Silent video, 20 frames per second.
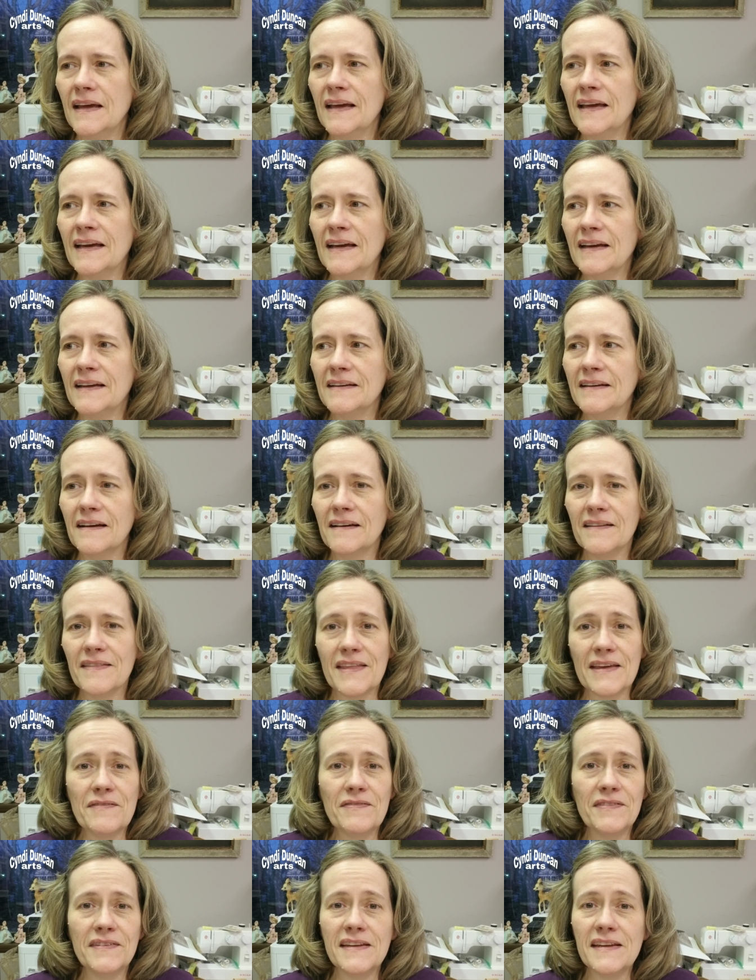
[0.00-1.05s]
And
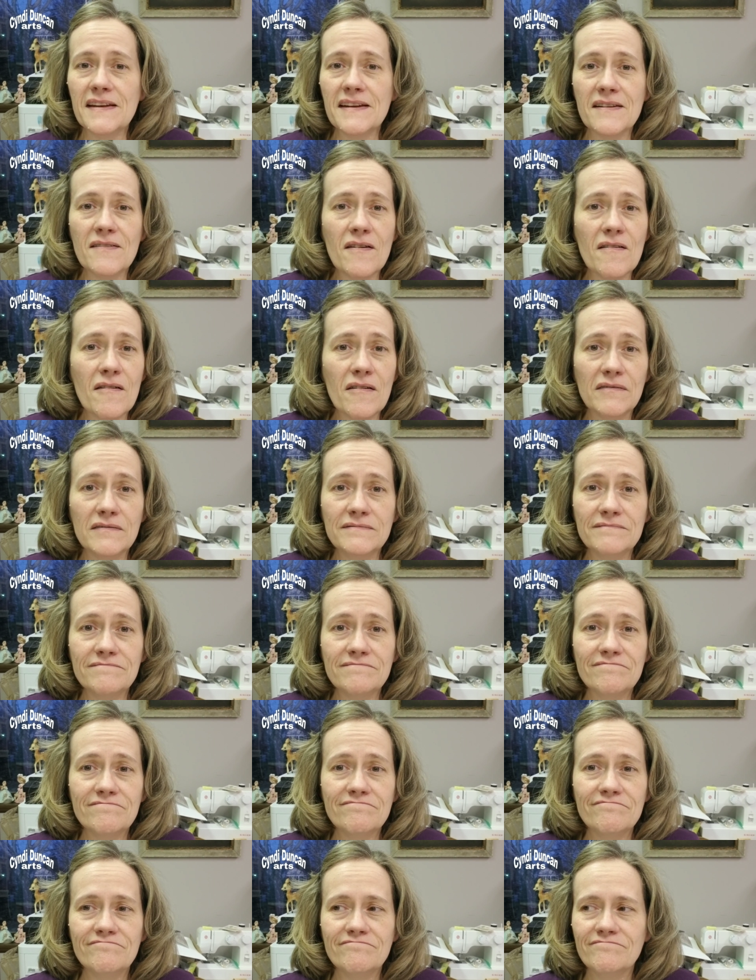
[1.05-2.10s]
they've seen it all.
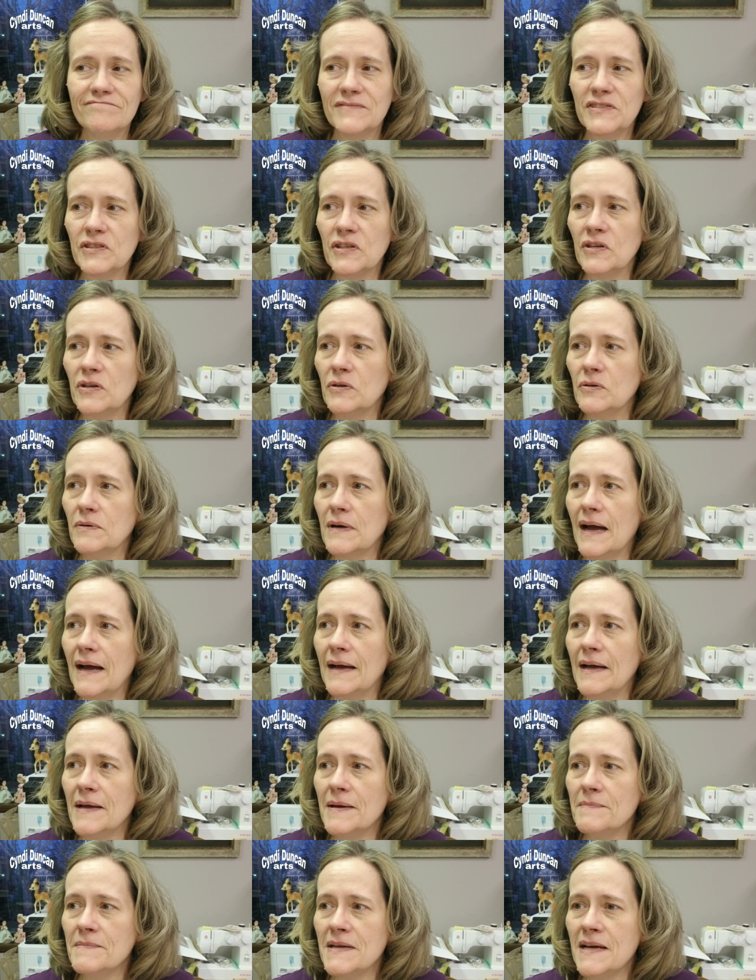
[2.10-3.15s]
So
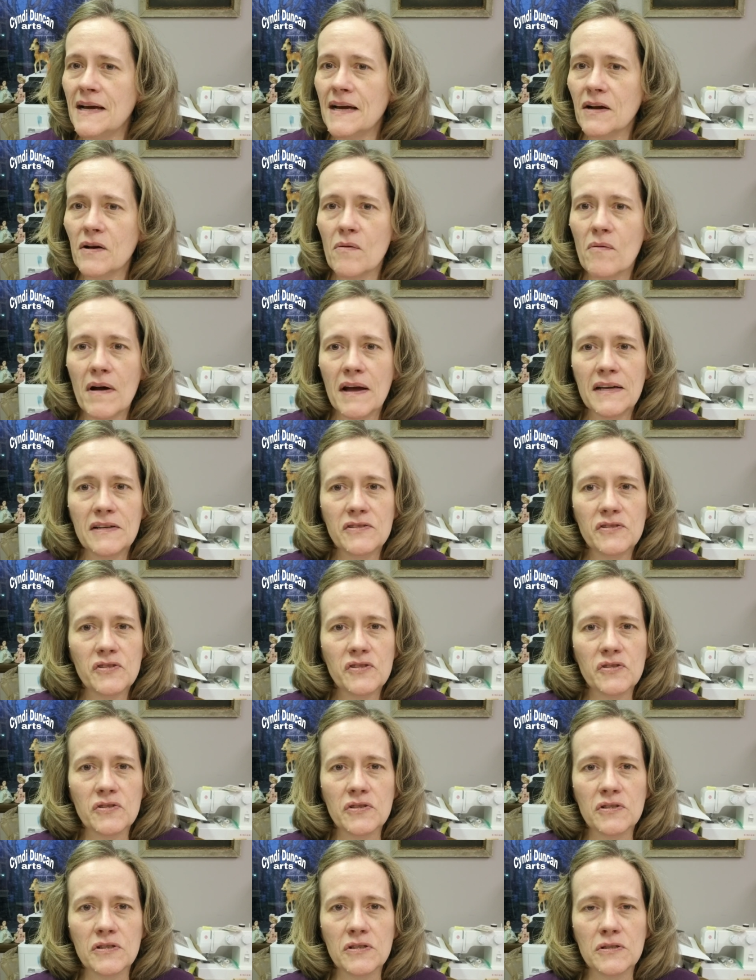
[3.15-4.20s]
I am not quite
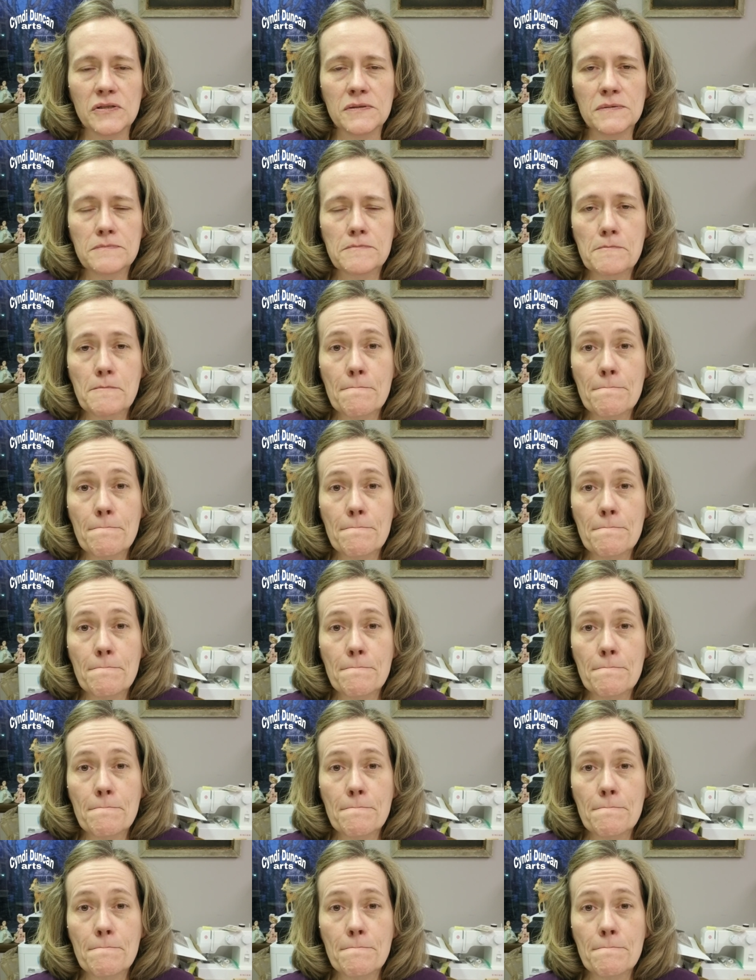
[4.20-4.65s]
sure